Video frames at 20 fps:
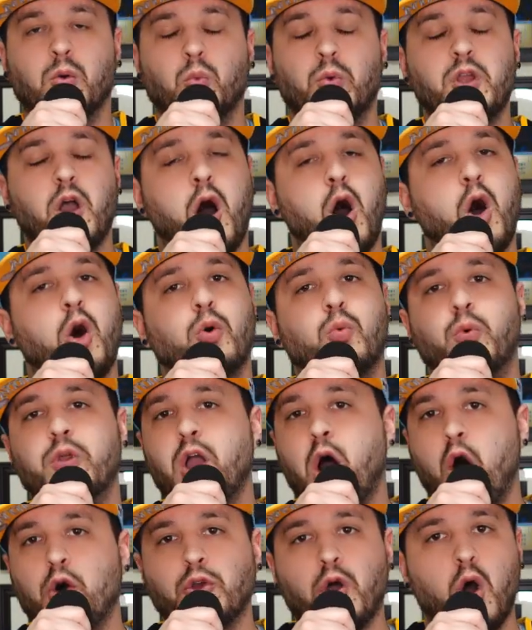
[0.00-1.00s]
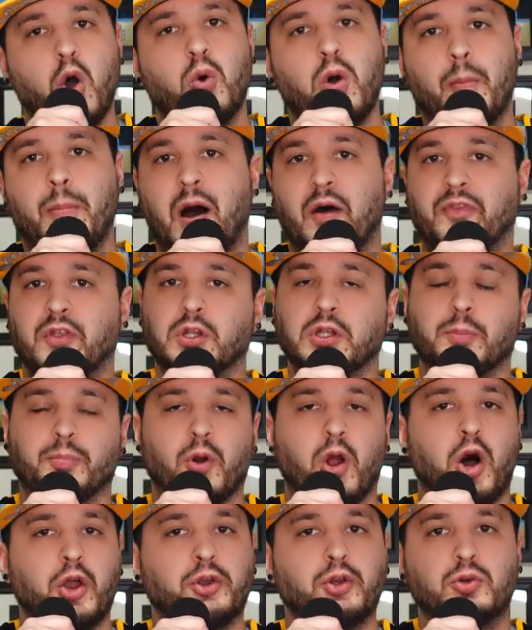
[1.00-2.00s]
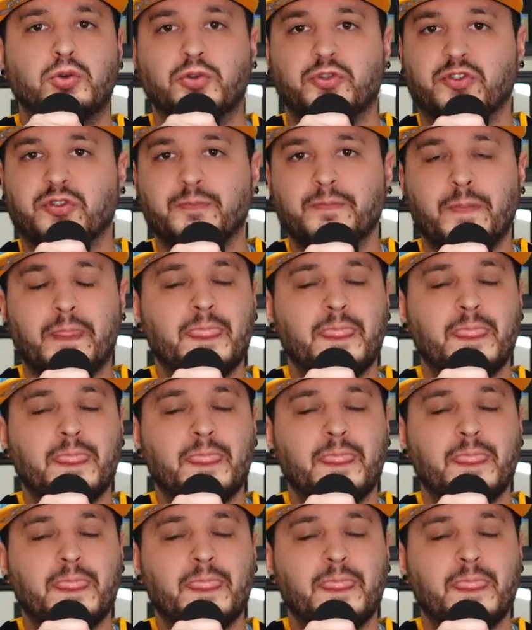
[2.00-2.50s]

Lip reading: We all know about the LeBron news.